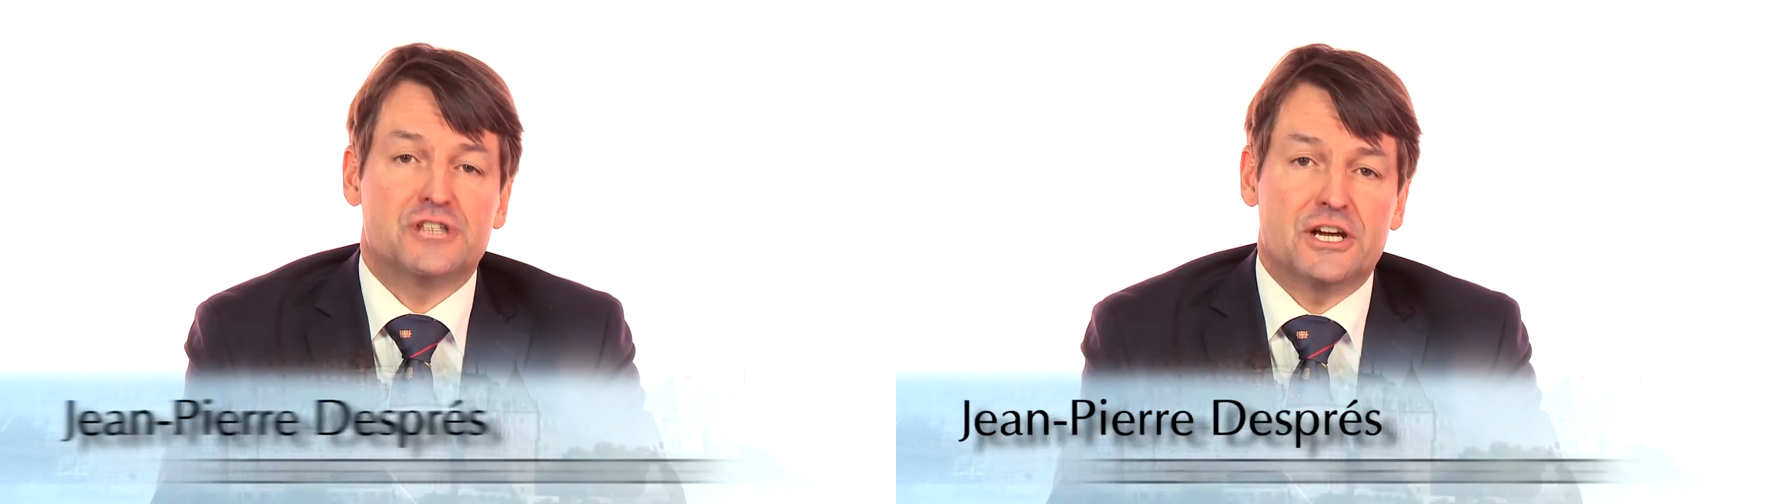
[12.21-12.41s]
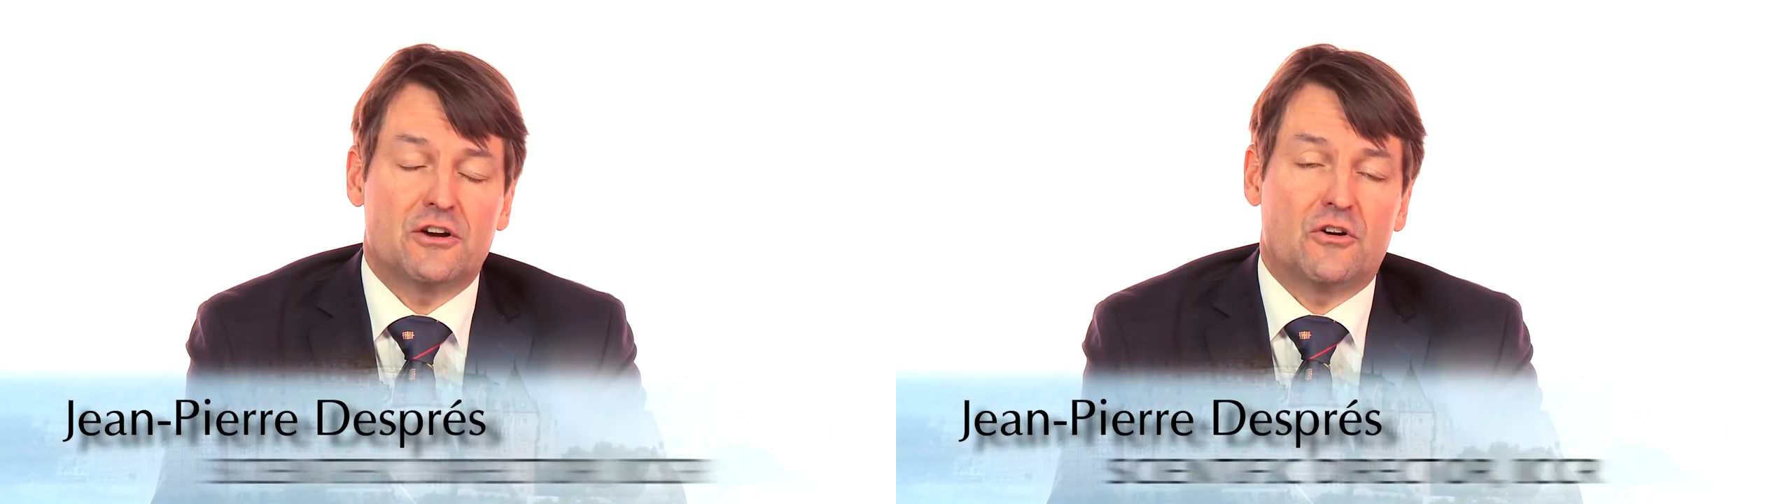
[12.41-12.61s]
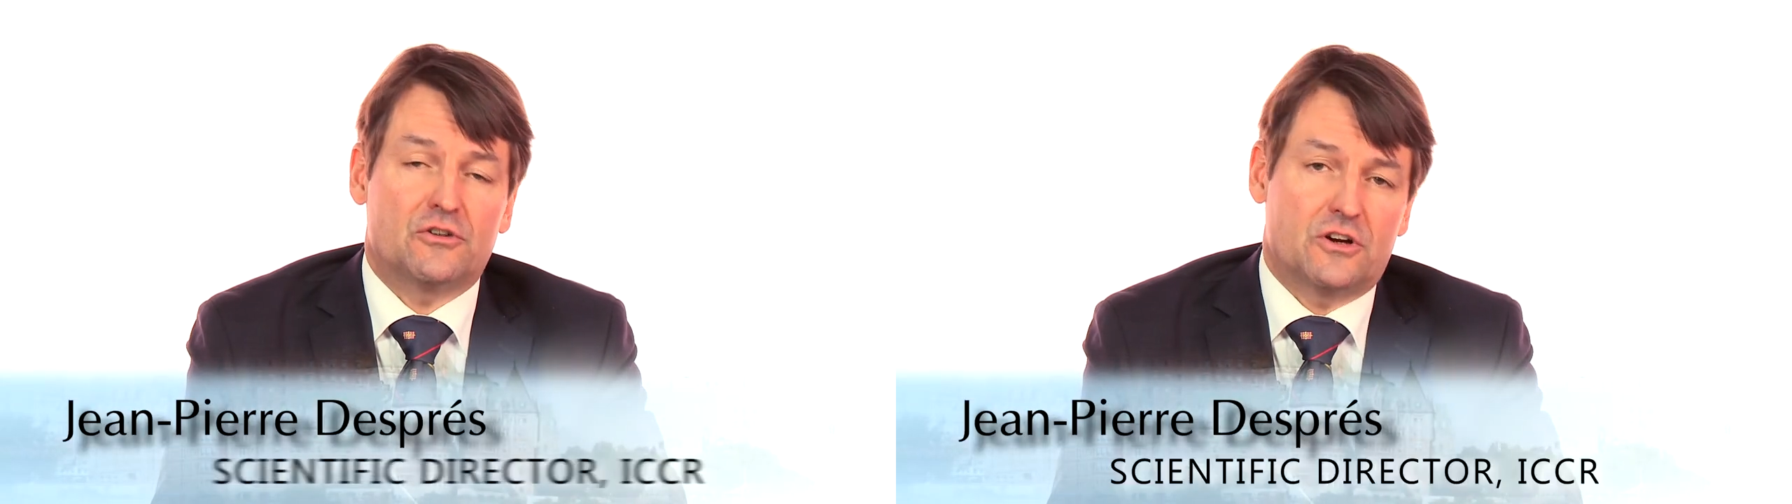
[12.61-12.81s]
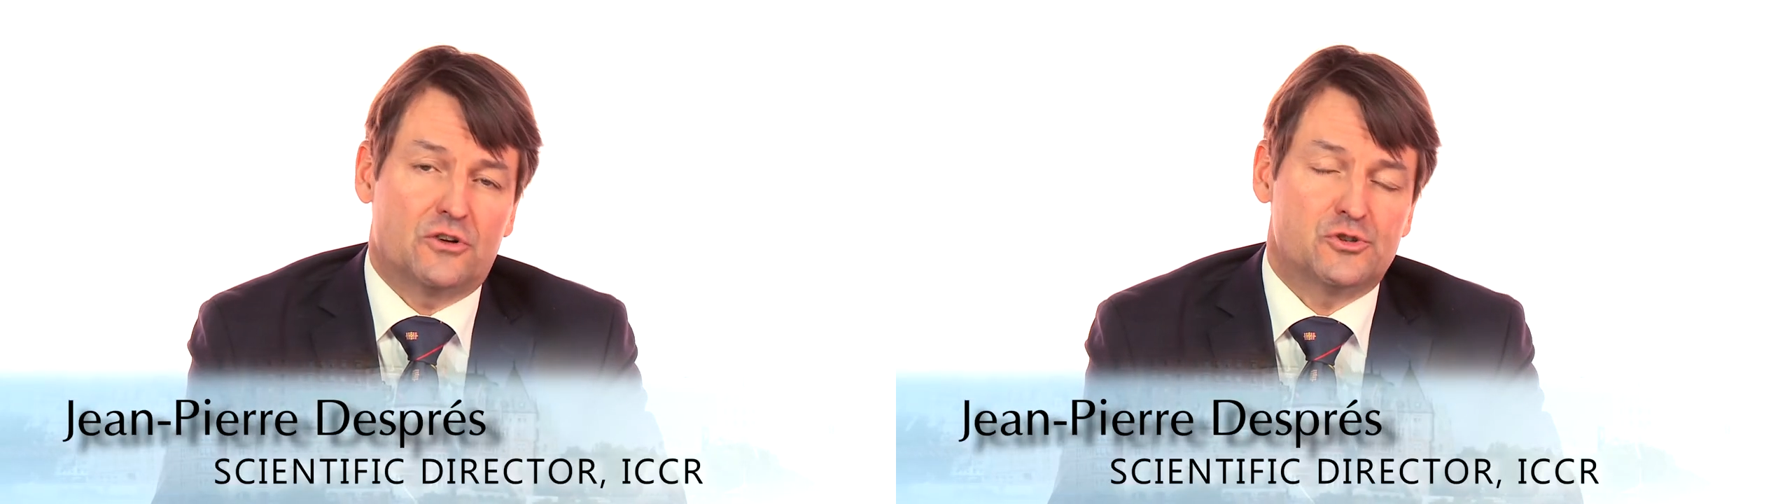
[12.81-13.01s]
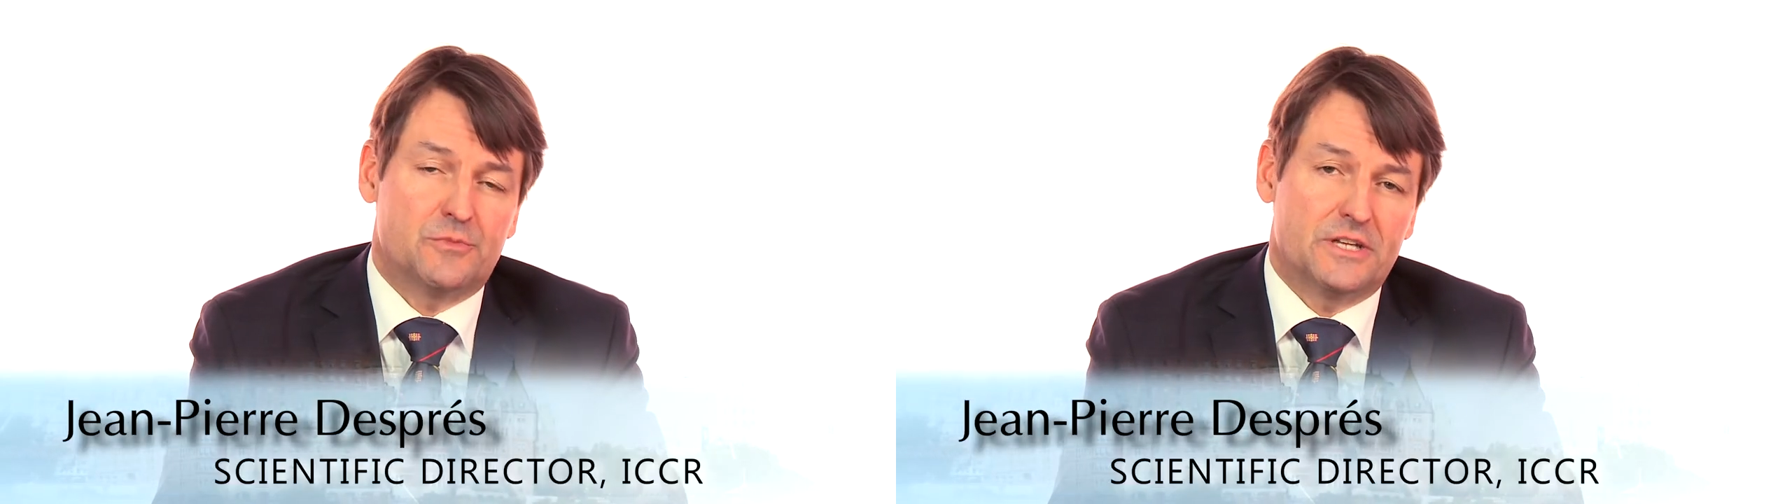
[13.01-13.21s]
Chair on
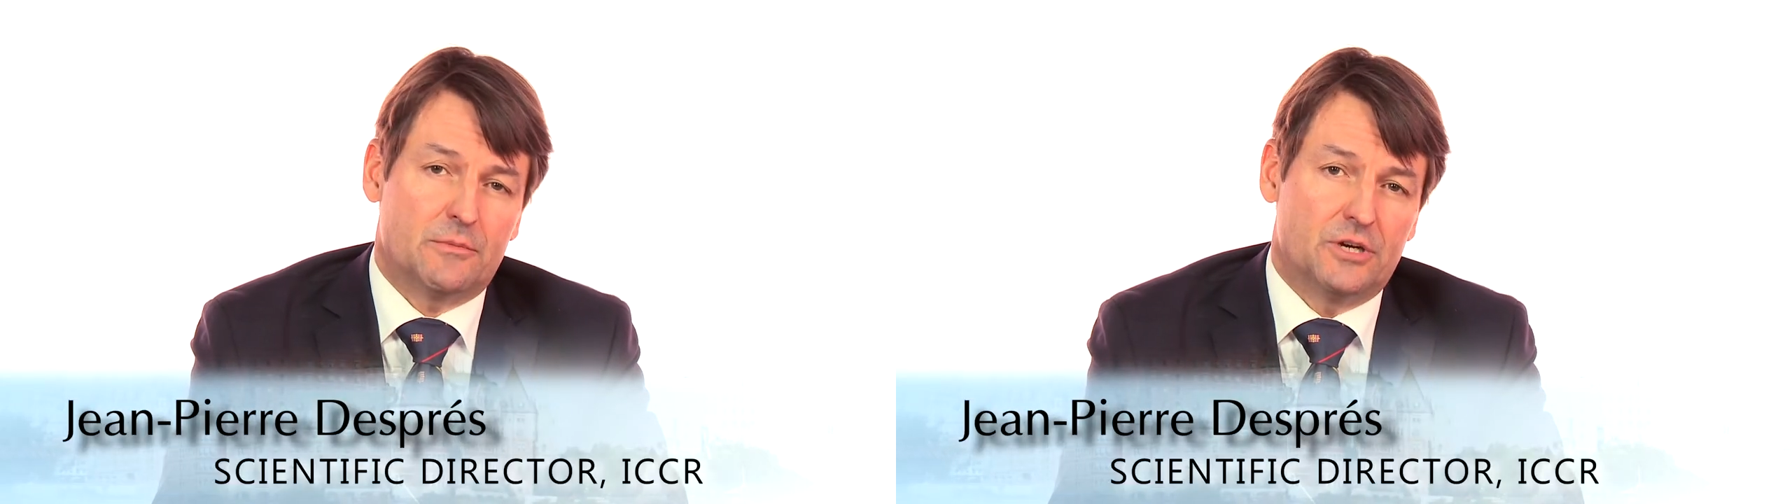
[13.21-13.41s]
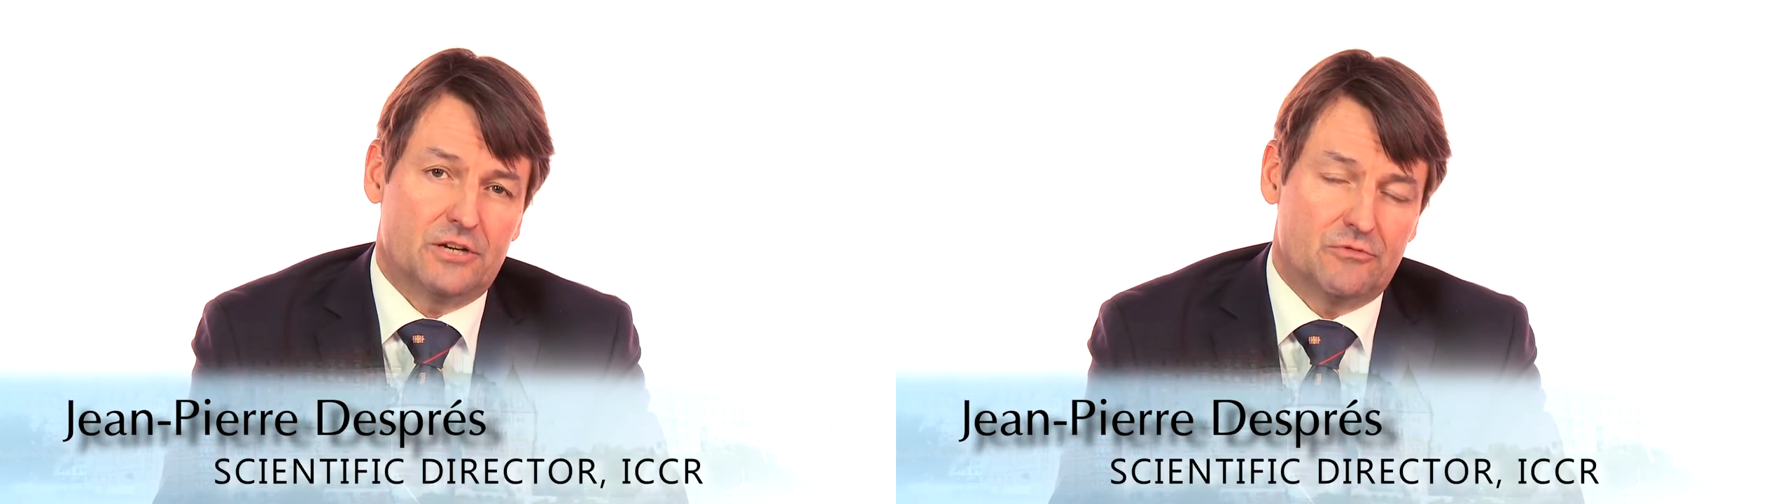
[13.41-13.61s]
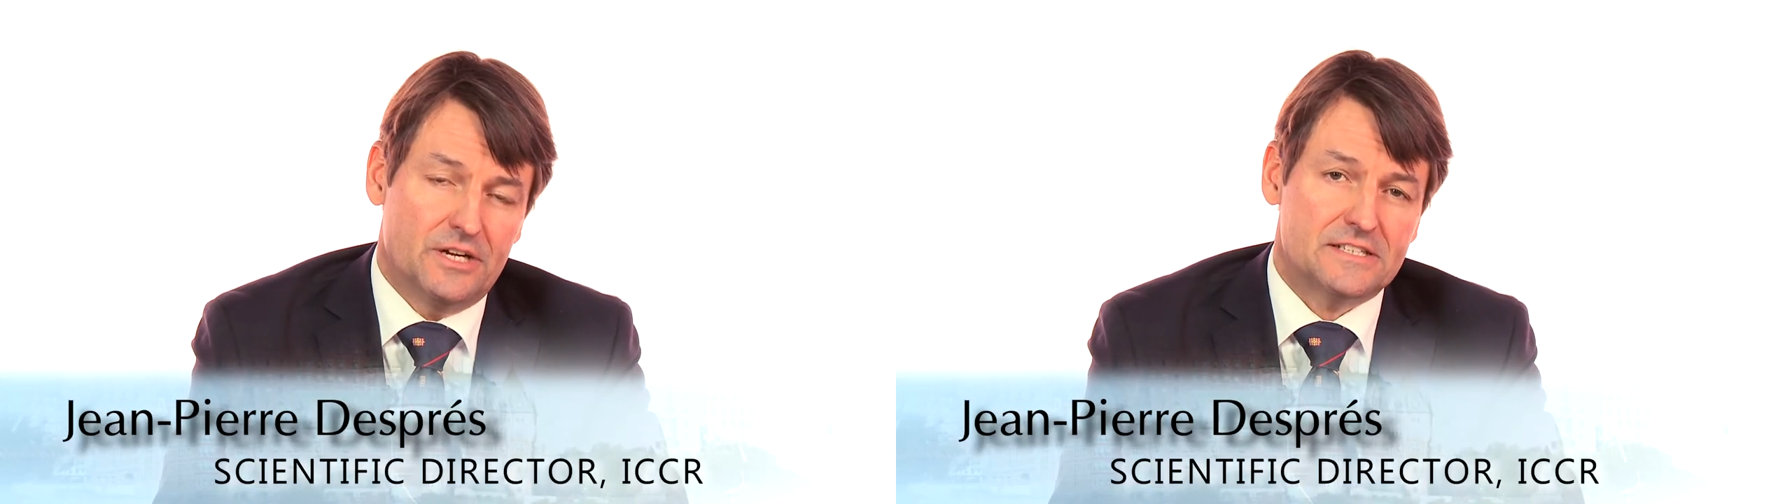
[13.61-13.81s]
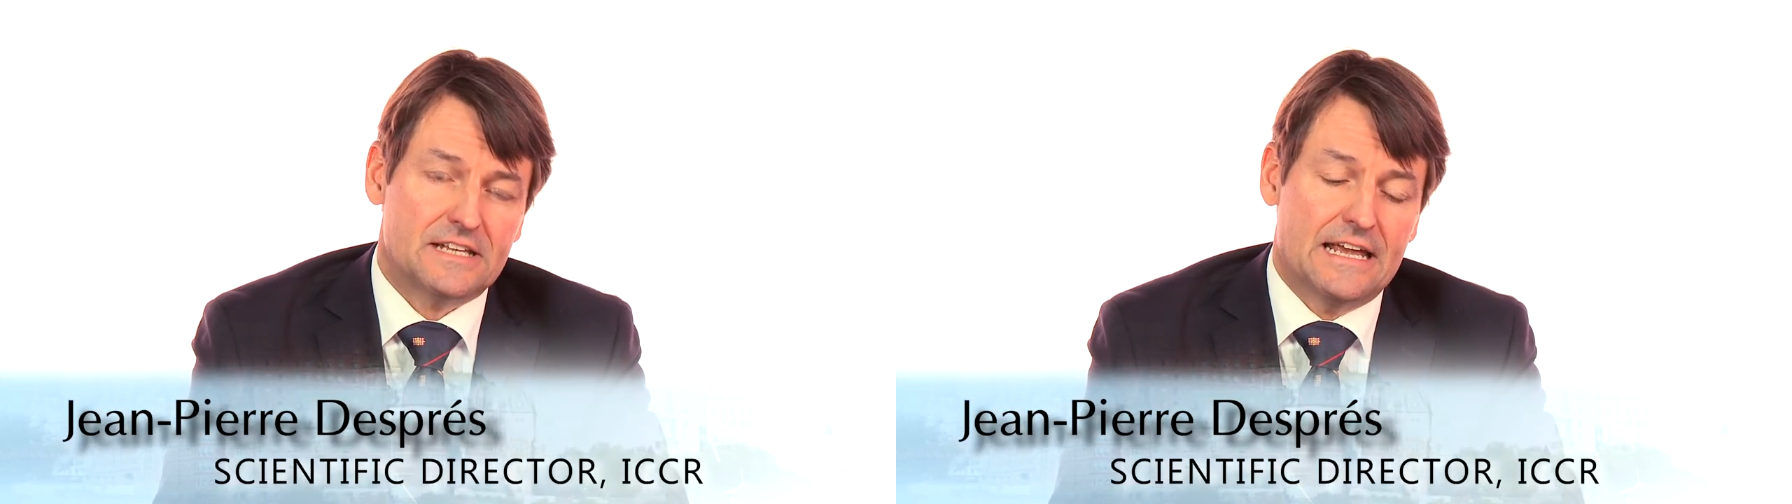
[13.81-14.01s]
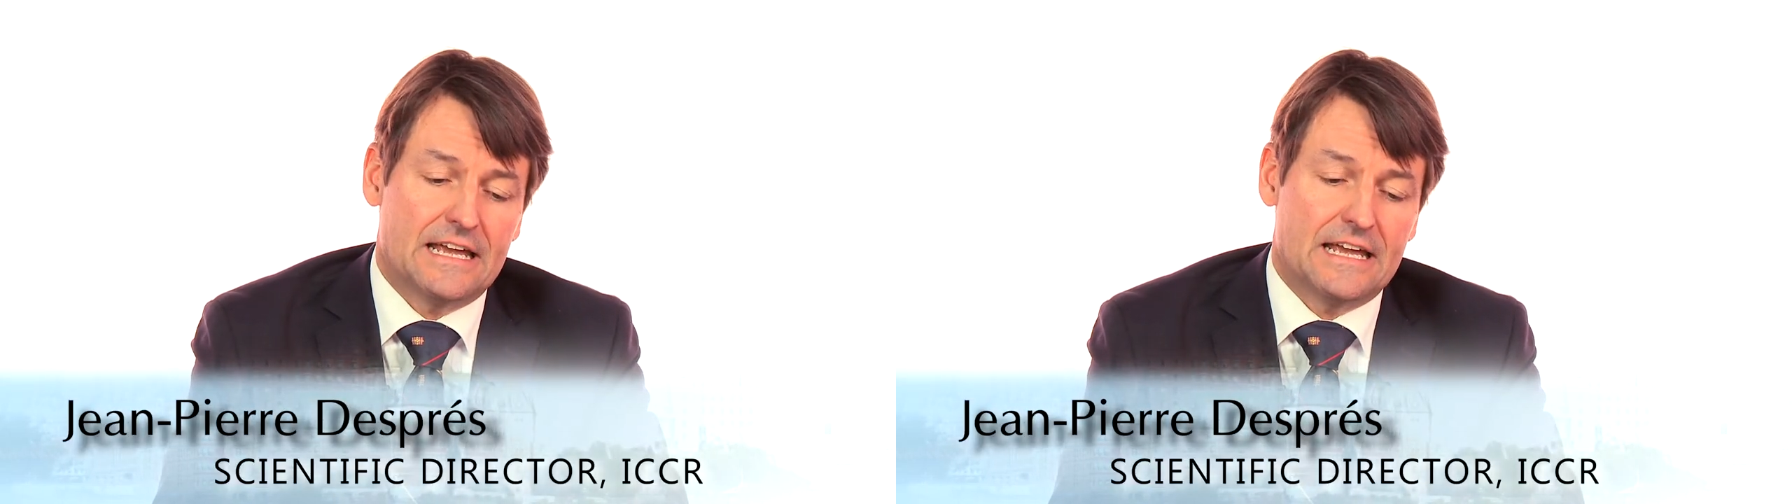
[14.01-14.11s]
Cardiometabolic Risk